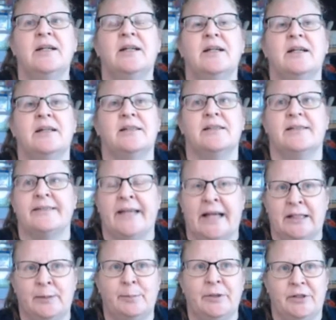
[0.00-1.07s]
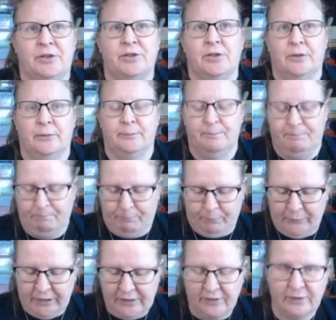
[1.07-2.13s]
it's a sandpit too.
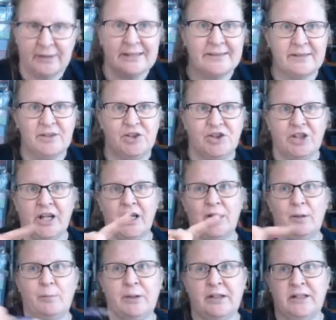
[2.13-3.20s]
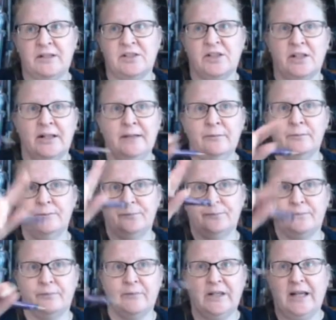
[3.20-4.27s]
So this J peninsula
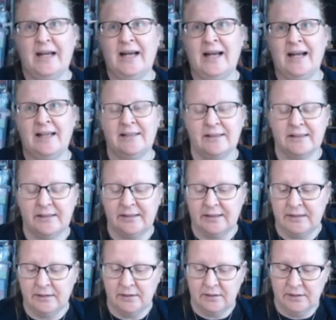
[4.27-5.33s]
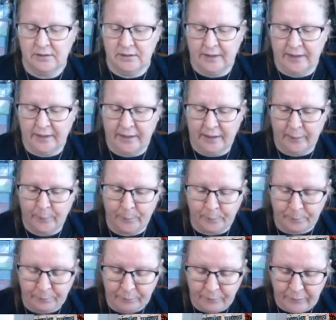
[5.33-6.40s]
has a
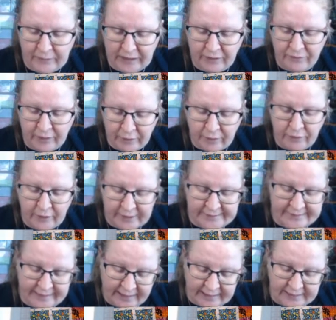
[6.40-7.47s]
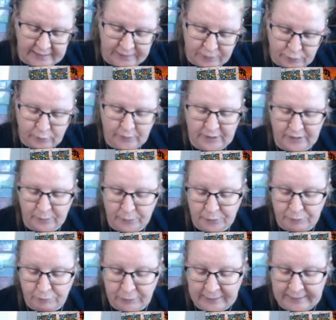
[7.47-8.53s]
very, very sandy soil, so it's
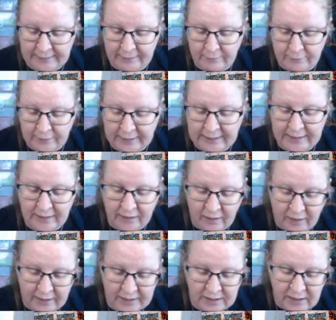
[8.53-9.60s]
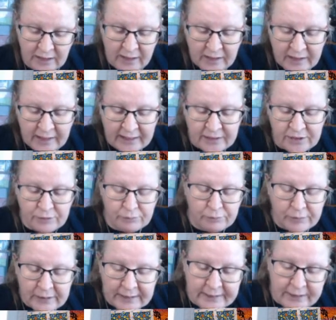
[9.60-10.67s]
really, really light, and it's
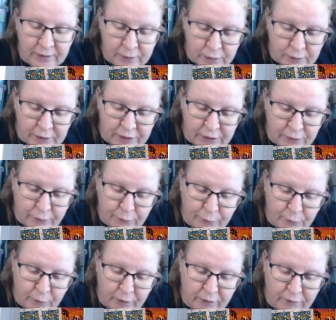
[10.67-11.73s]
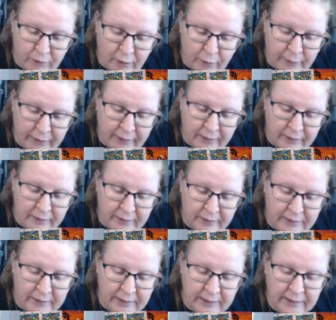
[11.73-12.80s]
really good for growing
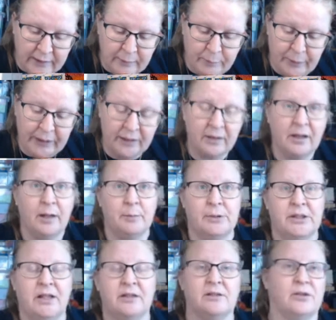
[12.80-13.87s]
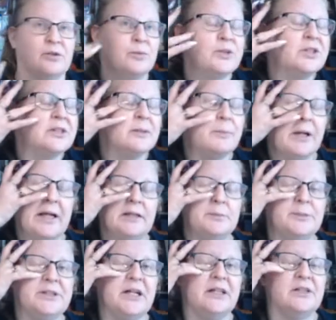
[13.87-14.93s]
the pink eye potatoes, which is a pale
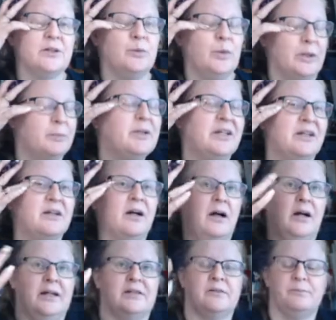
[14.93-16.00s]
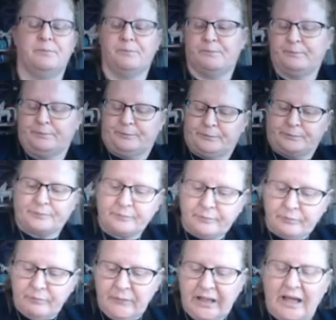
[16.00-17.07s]
potato with pink eyes.
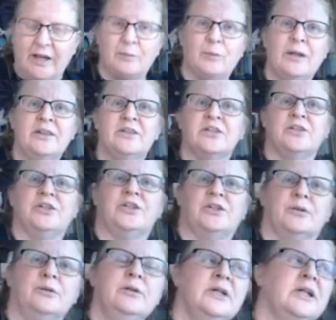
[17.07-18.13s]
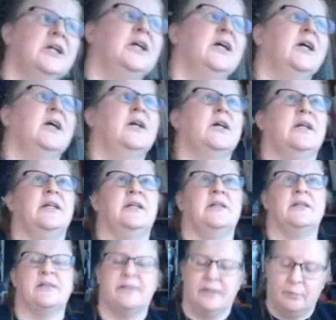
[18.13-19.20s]
And when they're new in the
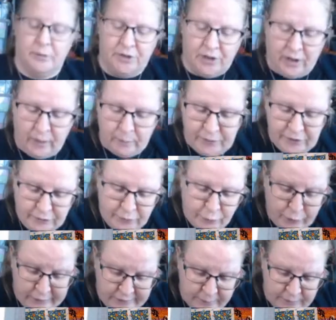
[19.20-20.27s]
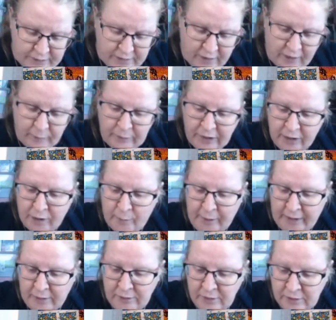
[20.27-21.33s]
summertime, so Christmas time they come
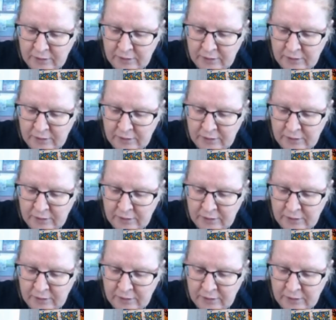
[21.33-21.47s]
out,